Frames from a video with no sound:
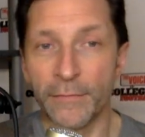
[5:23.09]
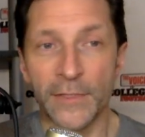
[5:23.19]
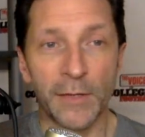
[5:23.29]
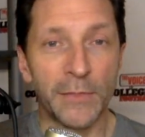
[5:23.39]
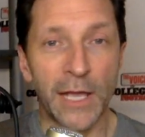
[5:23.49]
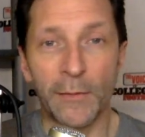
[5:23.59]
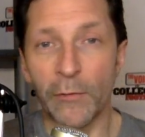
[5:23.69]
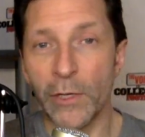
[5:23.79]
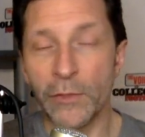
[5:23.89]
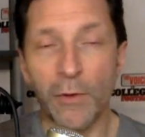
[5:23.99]
Sometime
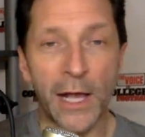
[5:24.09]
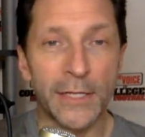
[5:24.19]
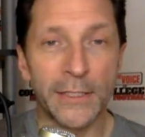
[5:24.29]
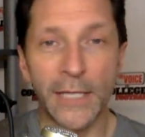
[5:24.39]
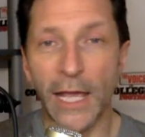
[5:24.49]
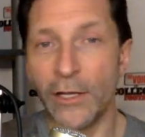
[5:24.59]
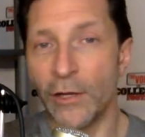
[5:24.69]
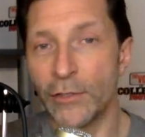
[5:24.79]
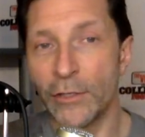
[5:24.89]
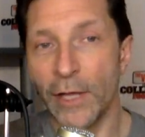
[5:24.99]
in Rich Rod's
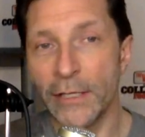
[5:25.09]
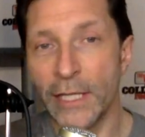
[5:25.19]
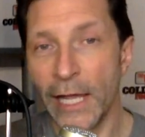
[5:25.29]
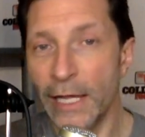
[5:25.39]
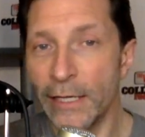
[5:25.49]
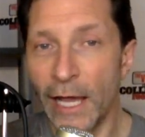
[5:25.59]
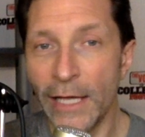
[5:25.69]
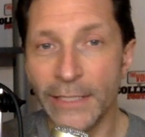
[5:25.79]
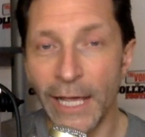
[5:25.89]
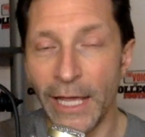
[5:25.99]
tenure, 2008,
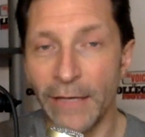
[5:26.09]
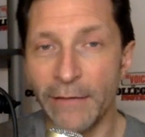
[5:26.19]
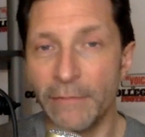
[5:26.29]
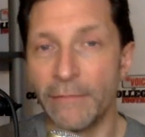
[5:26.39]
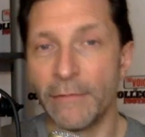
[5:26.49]
9, 10.